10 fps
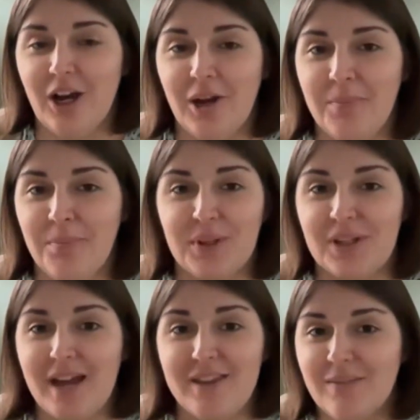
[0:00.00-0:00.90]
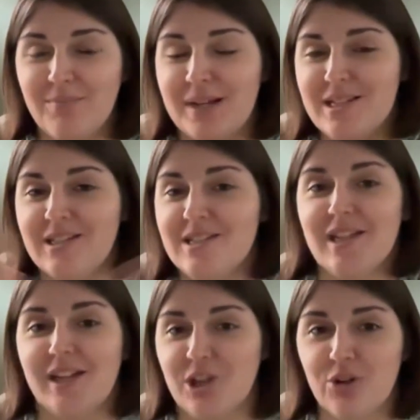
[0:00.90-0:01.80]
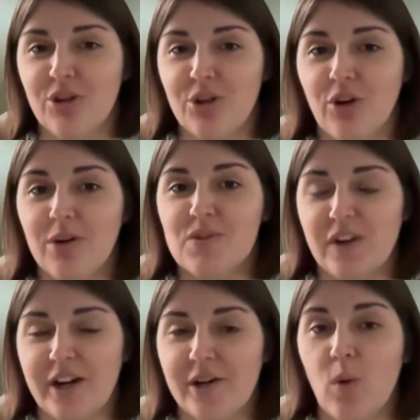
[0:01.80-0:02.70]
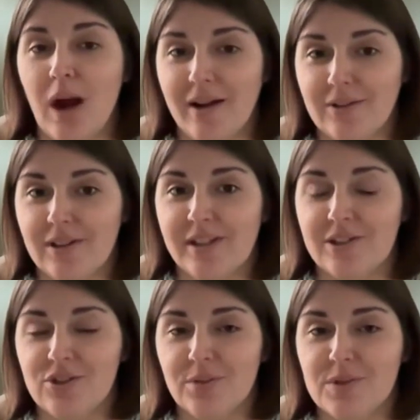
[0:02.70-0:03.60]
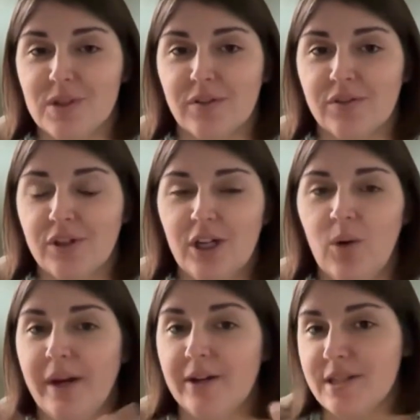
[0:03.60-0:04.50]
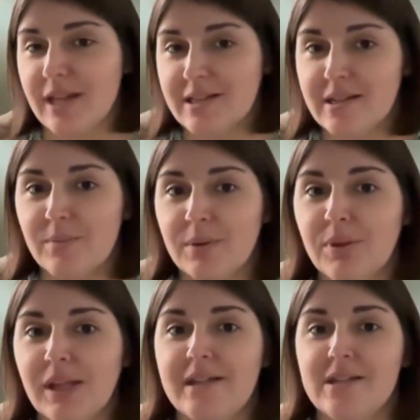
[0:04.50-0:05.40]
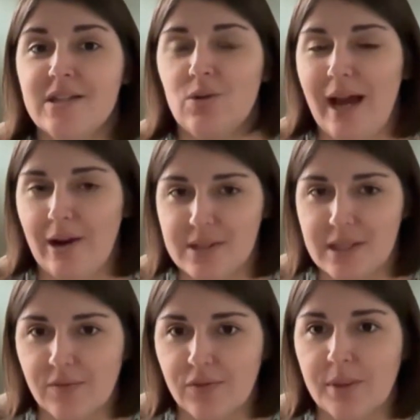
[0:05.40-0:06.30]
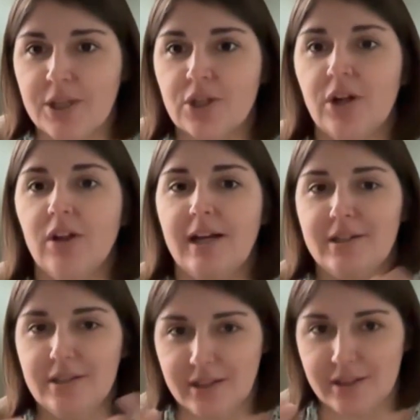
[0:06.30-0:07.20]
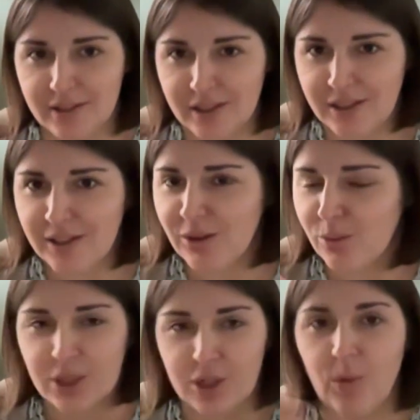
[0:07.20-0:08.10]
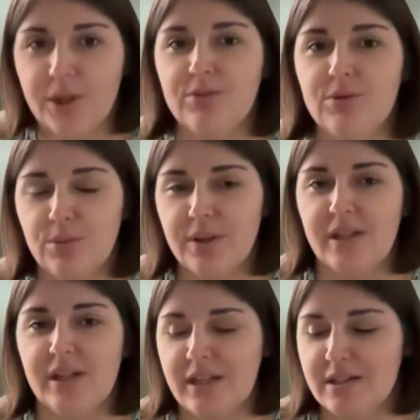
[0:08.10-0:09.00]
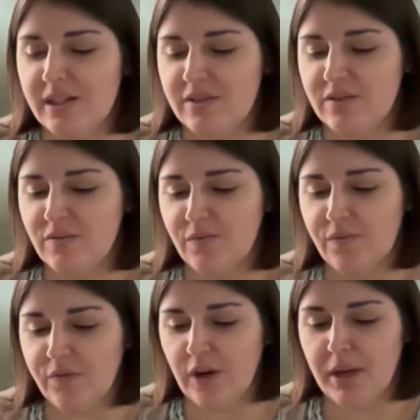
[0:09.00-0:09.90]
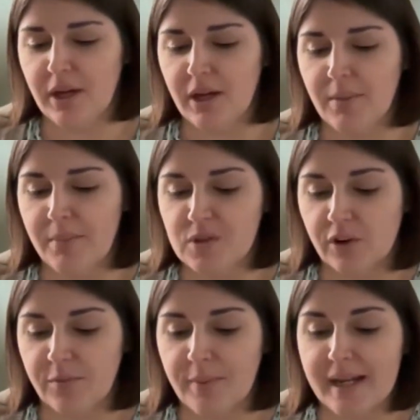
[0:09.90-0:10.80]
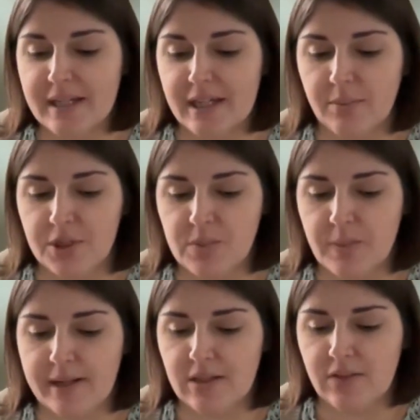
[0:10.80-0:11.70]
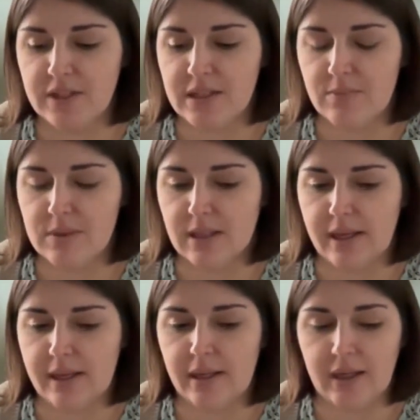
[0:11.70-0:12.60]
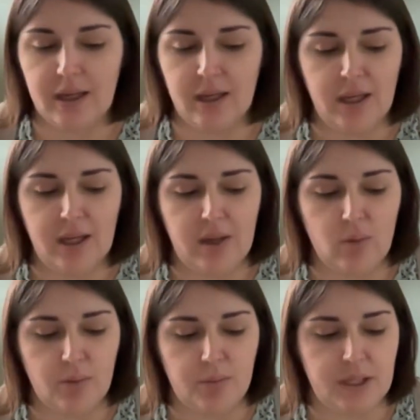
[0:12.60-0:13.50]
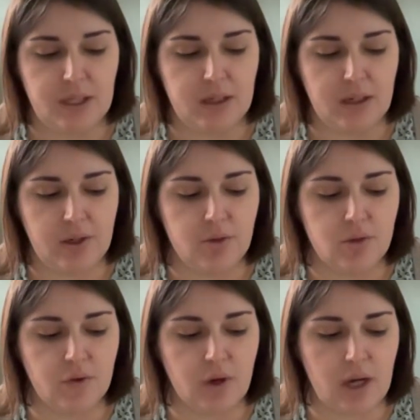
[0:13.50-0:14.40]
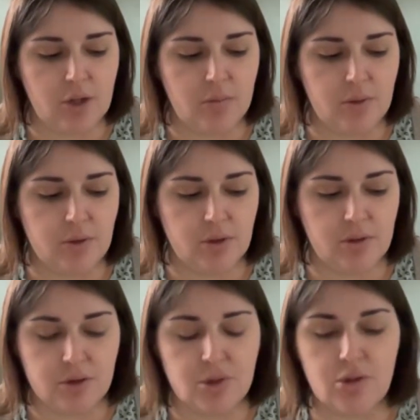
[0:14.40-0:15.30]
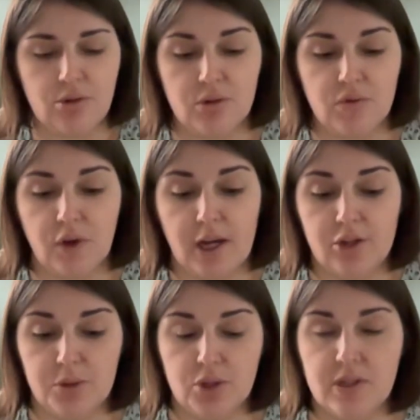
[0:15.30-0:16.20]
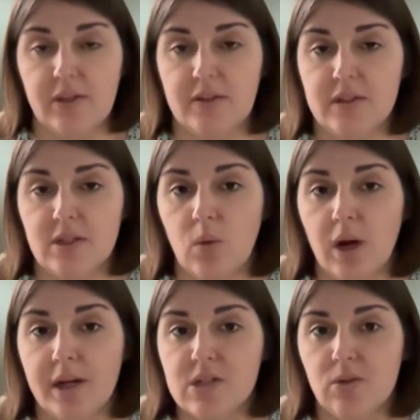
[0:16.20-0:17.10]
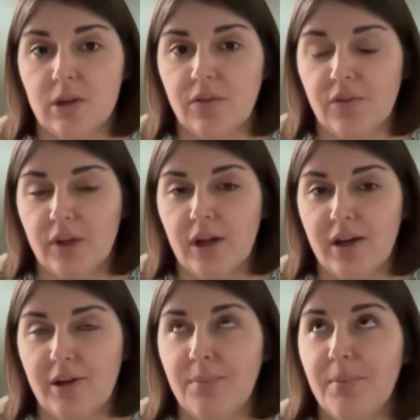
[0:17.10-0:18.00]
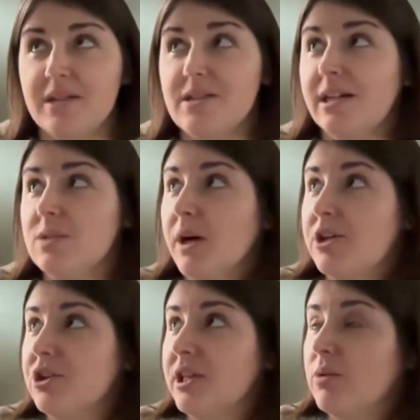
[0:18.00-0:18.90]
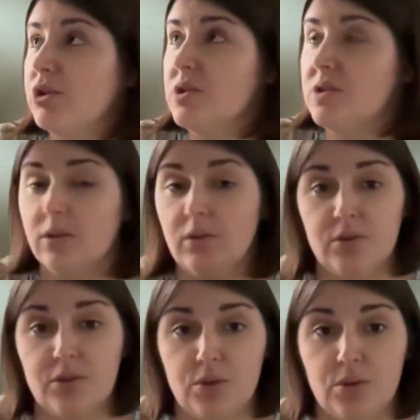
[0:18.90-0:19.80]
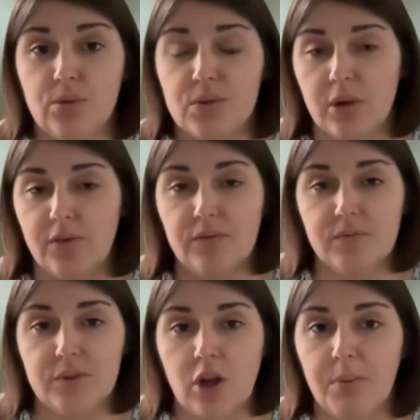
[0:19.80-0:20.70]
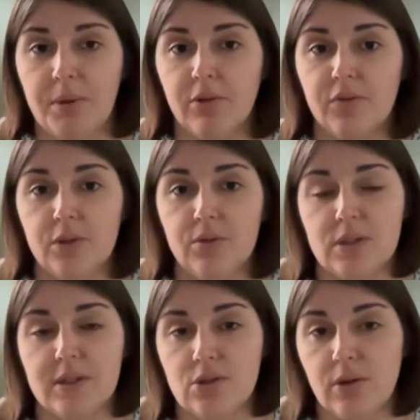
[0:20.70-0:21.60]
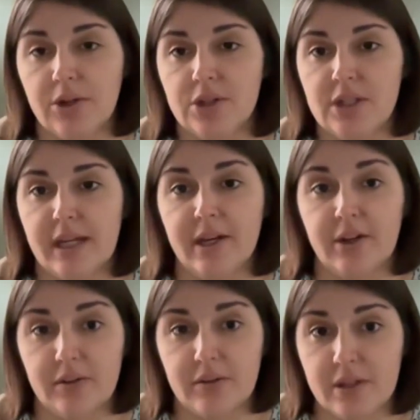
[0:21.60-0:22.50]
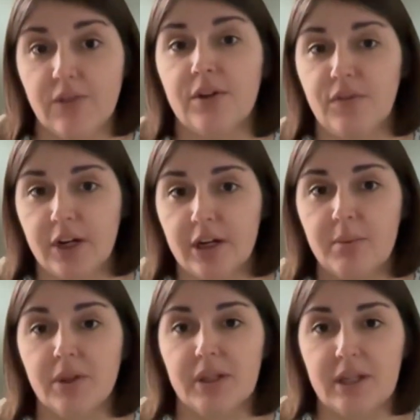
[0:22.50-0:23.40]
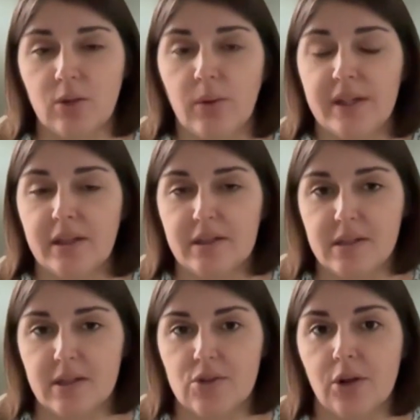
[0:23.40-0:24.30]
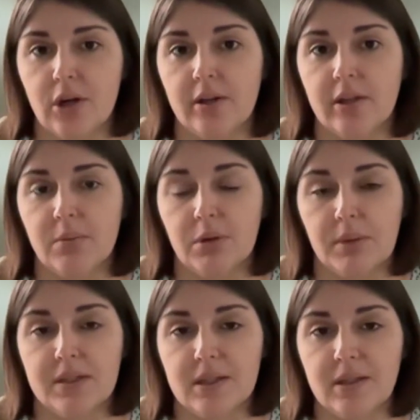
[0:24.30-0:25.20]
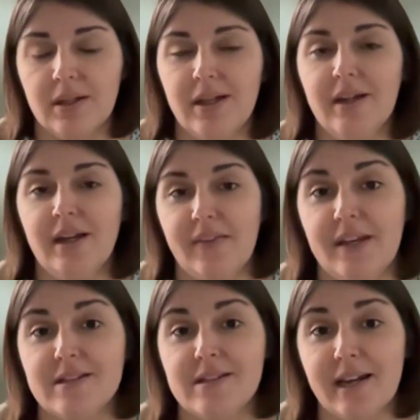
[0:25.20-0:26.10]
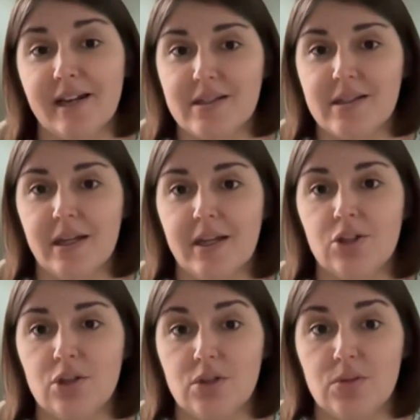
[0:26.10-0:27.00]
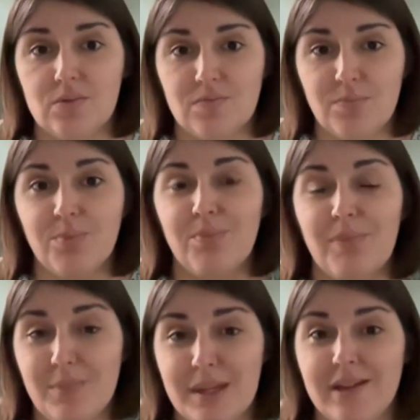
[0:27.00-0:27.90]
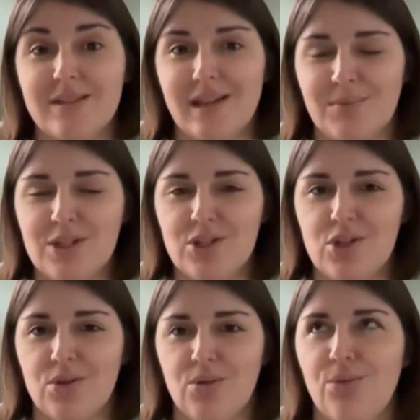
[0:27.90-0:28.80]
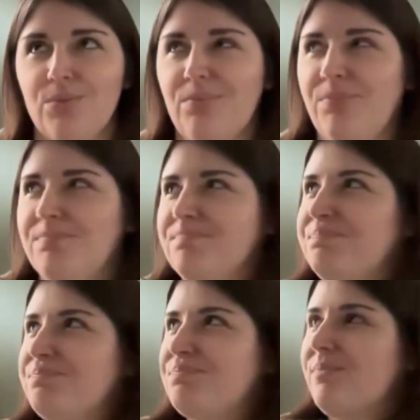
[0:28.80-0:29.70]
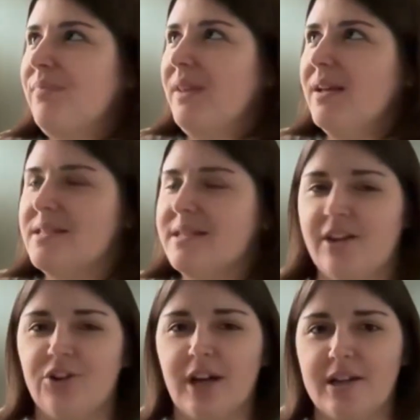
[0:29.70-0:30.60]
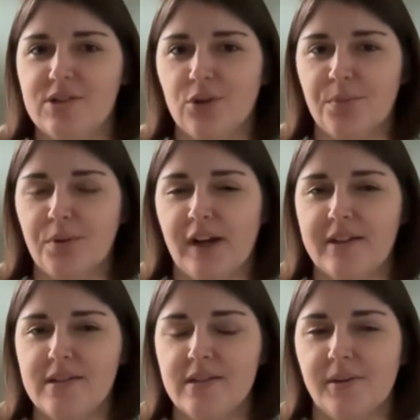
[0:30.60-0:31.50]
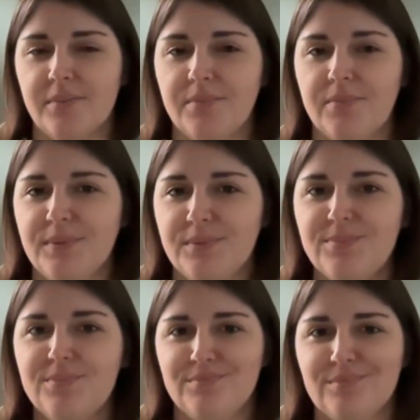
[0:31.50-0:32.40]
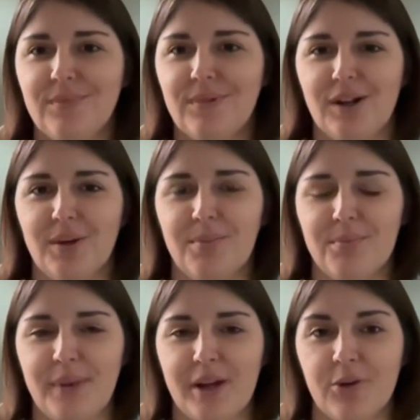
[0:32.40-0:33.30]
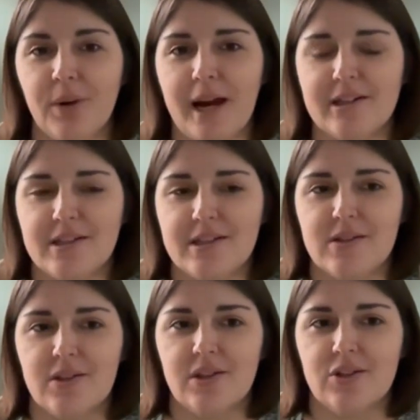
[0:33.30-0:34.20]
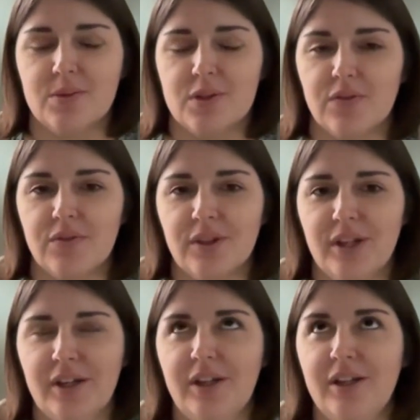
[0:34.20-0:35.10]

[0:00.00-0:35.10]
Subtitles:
But my sense is that the norms vary wildly in terms of where is that statement placed, how is that information collected, what do you do with it, and from a sort of metadata perspective, it seems like it would be a useful contribution. There's two useful contributions I could see. One is sort of a meta science project that would just do sort of scoping review to understand the different variability in the way that these things are currently implemented, and then a second stage to maybe attempt to standardize or provide some better practices in terms of